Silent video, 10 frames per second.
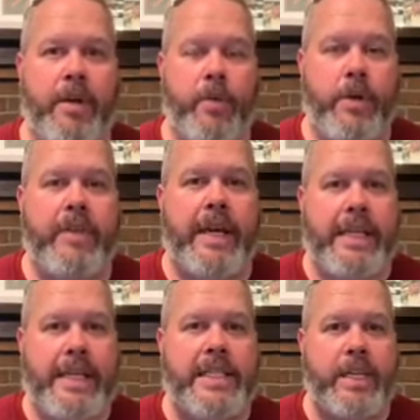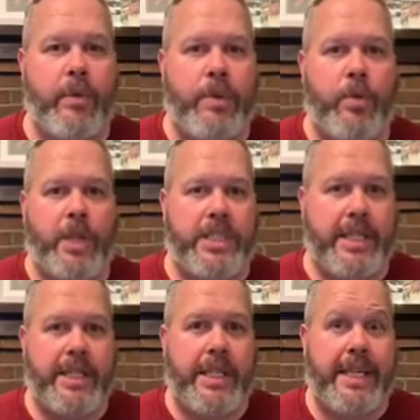We've got needs that we want
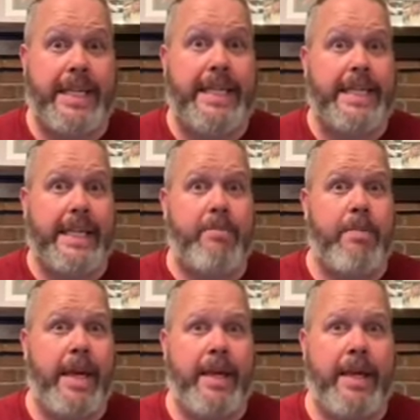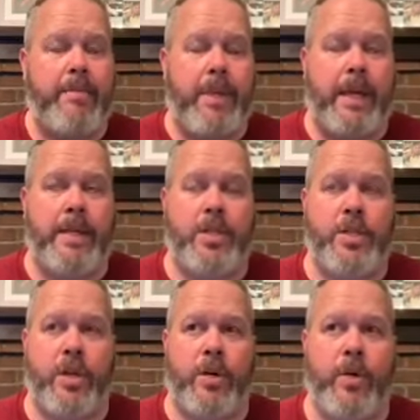to and need to get met. And
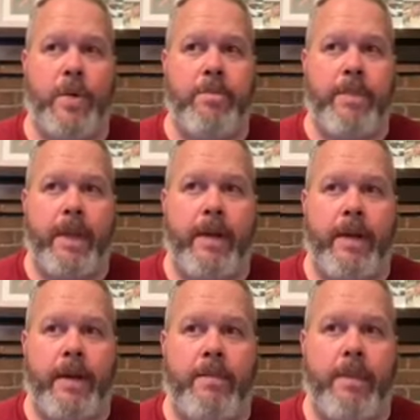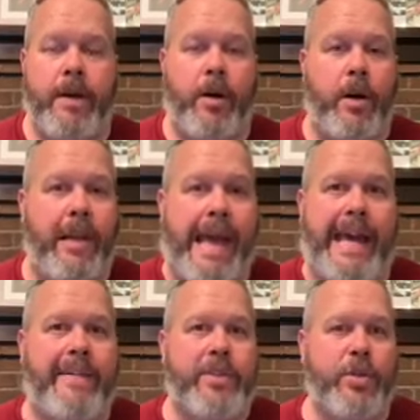so our
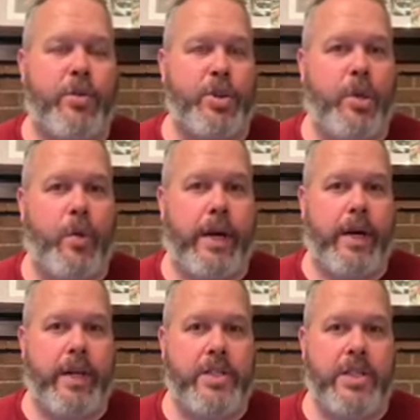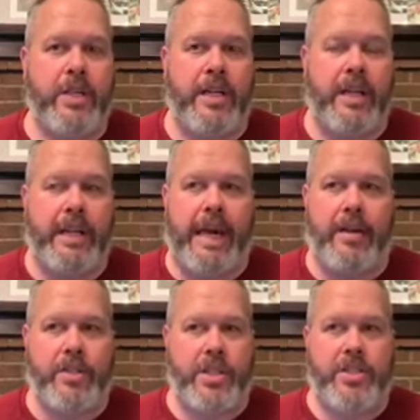lack of social awareness
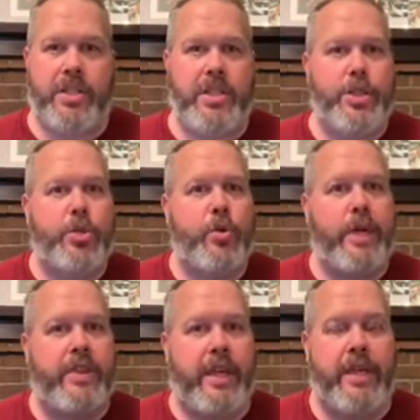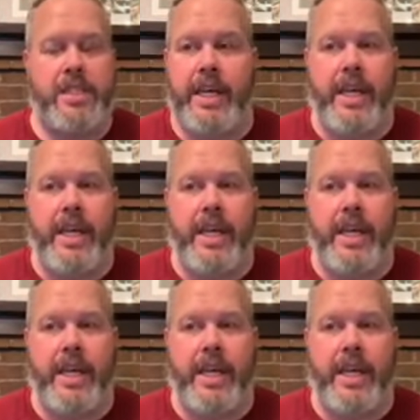allows us to destroy things,